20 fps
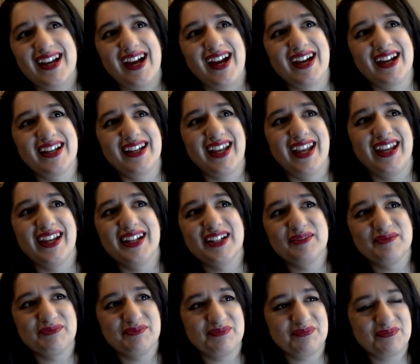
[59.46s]
I
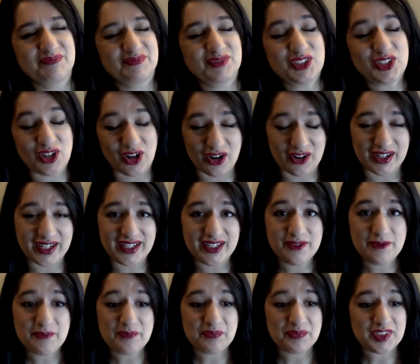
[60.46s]
am sorry.
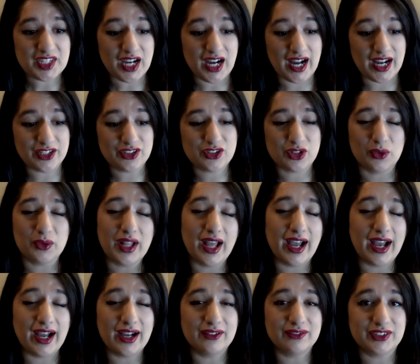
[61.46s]
I don't
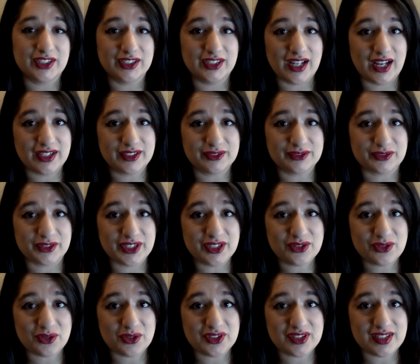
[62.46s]
have a lot of
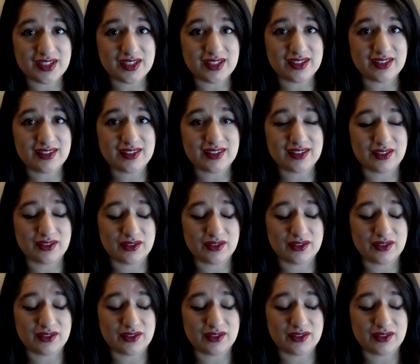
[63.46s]
resources.